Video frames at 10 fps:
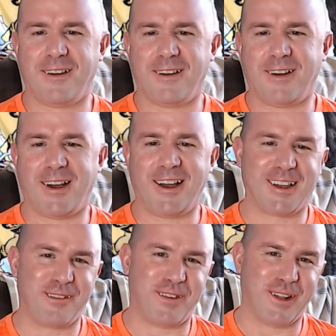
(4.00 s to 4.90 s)
Hi
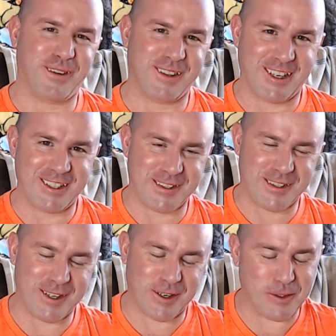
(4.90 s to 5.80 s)
again, fellow unlicensed
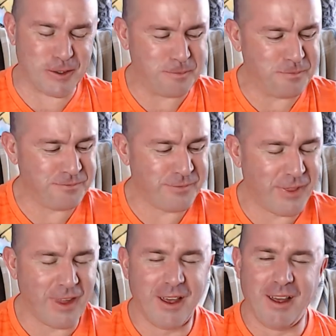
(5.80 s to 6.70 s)
thinkers.
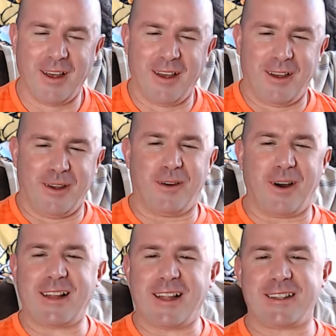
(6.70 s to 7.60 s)

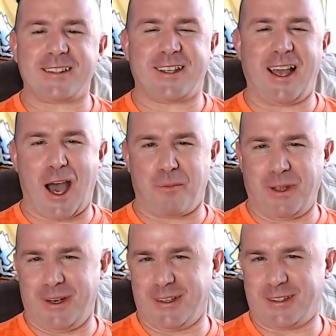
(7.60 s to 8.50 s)
I like to say
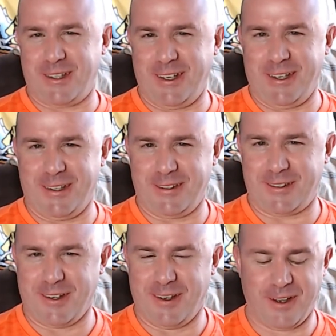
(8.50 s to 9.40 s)
happiness
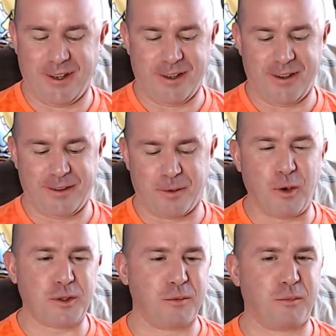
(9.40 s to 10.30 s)
is the
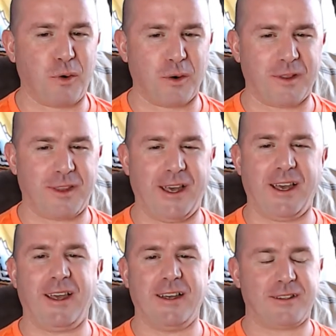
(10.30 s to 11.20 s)
most important
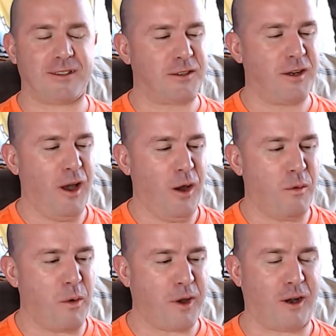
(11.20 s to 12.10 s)
thing. It's
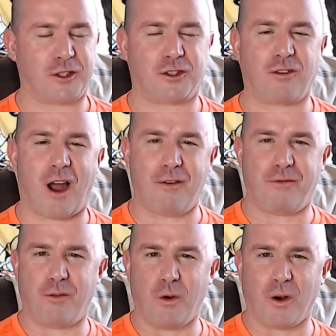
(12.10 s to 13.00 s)
what we all strive
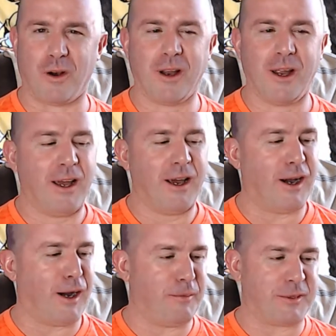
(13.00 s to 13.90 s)
for.
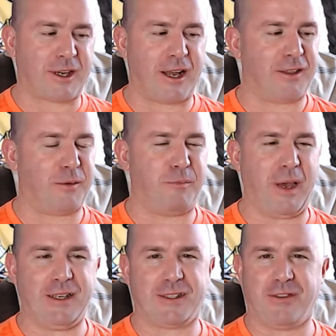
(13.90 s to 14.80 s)
It's kind of the
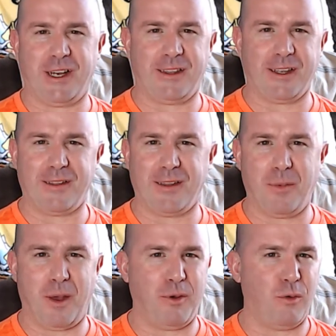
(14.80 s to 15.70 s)
base of anything that
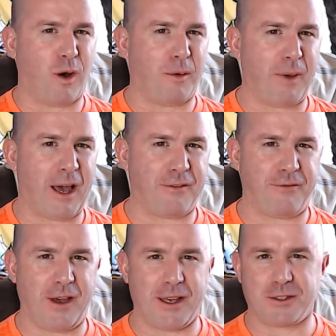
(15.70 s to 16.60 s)
maybe you want to
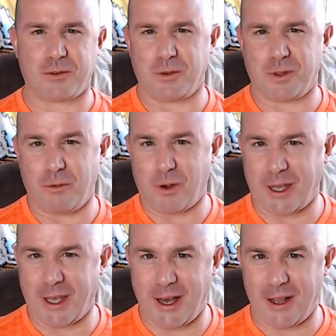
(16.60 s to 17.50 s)
manifest or that you want to
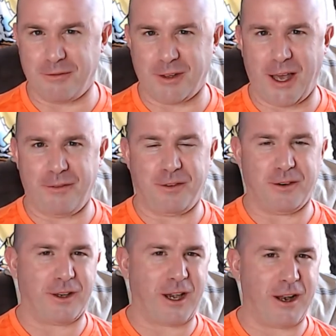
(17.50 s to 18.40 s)
get out of life.
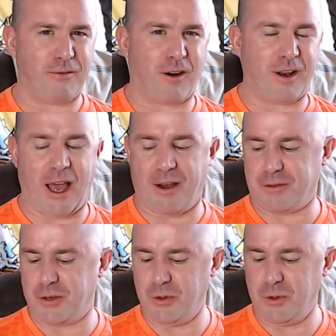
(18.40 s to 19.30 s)
You kind of already have
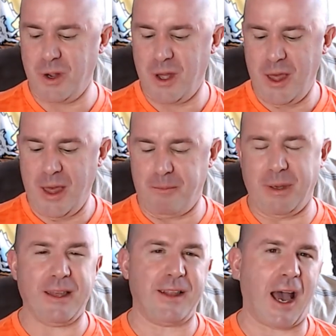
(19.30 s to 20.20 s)
to
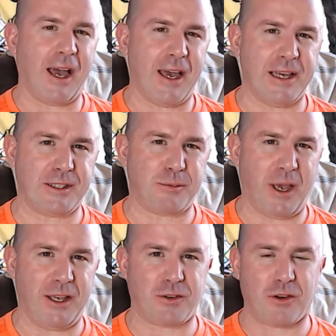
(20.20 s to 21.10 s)
be in that
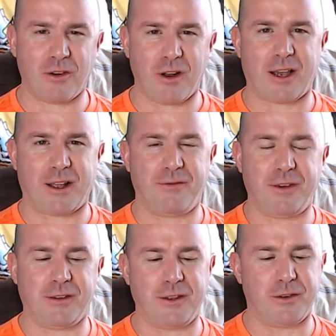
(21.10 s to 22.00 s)
headspace or you're not going to
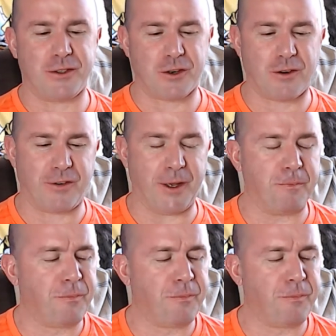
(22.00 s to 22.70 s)
feel that you deserve it.